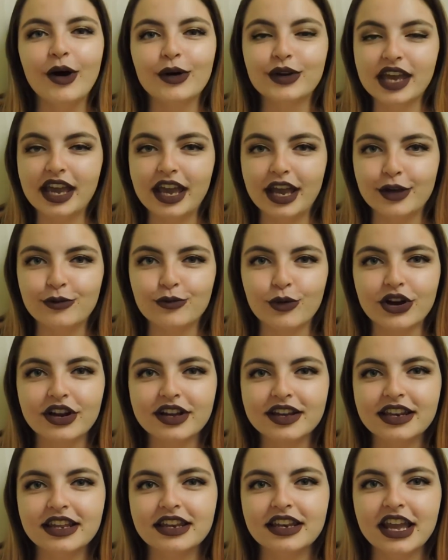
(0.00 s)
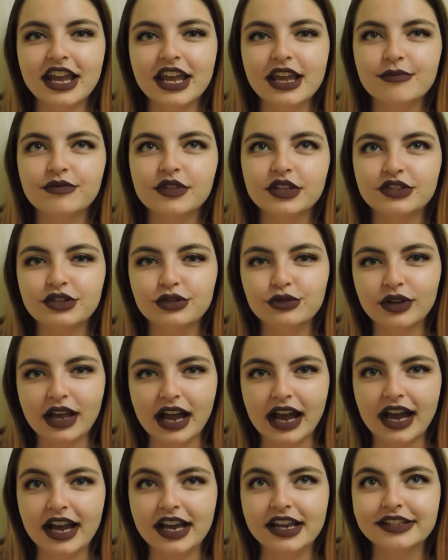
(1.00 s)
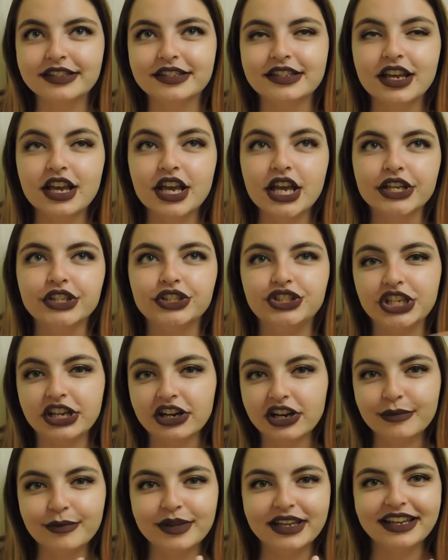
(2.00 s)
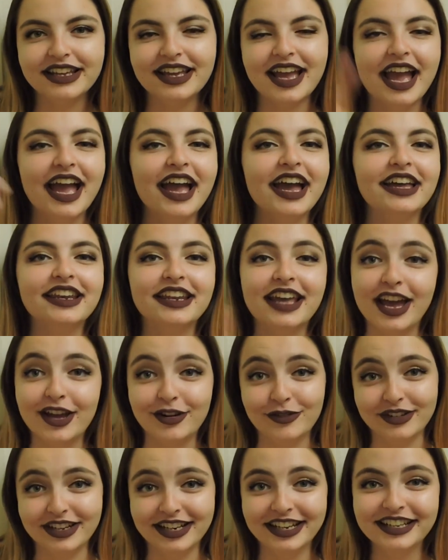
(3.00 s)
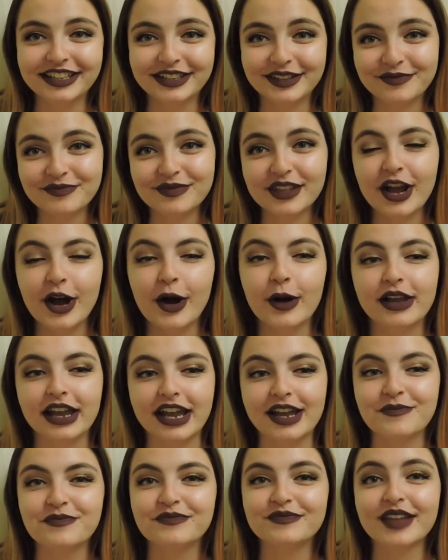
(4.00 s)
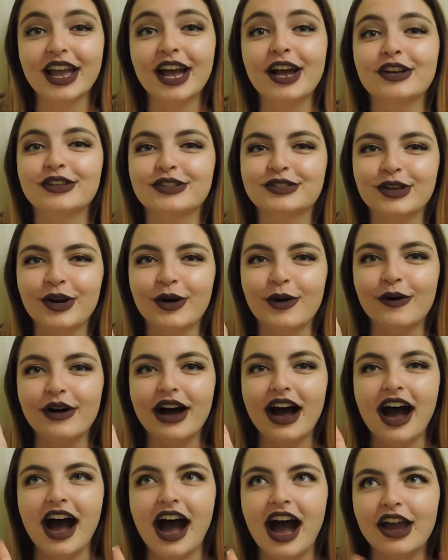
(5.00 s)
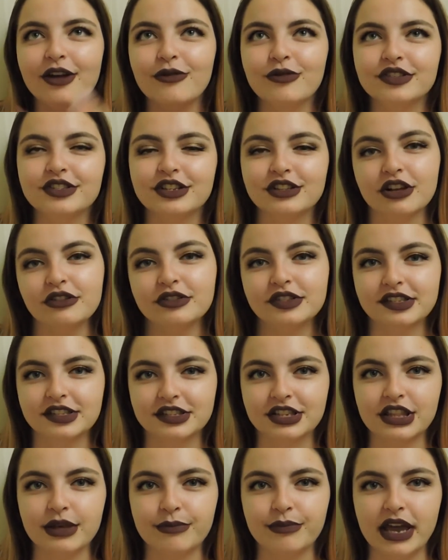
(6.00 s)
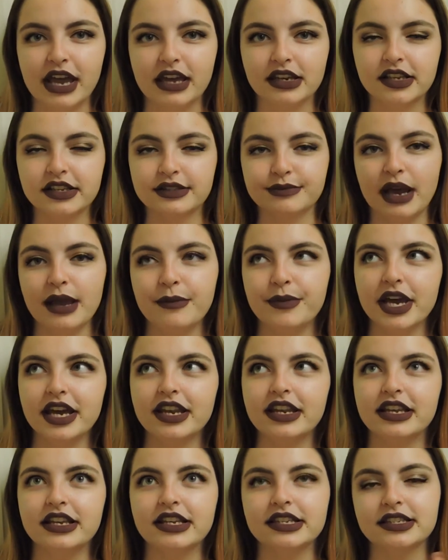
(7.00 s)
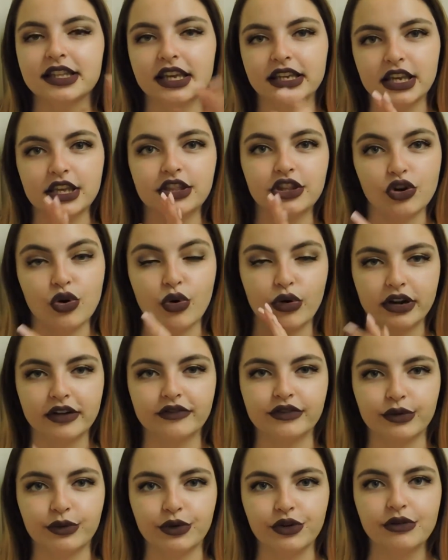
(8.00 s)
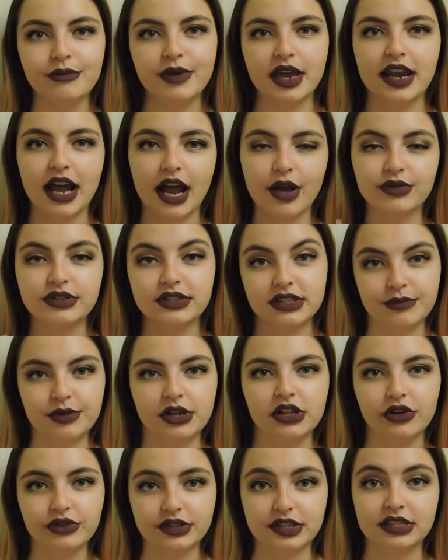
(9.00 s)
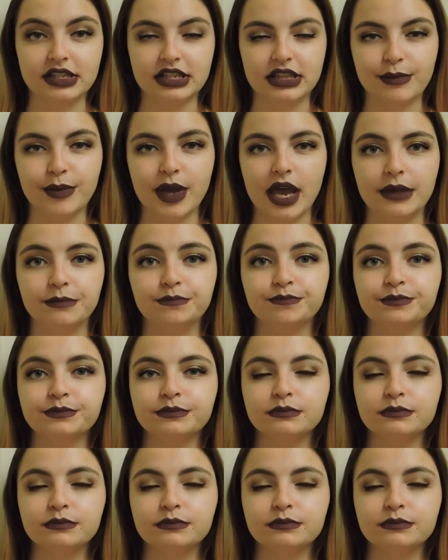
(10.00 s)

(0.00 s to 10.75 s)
Okay, and we're gonna name the 2 guys Jeremy and Henry. Okay, so I was closest to the bed, because my bed is like in the corner of the room, and I was sleeping closest to the bed.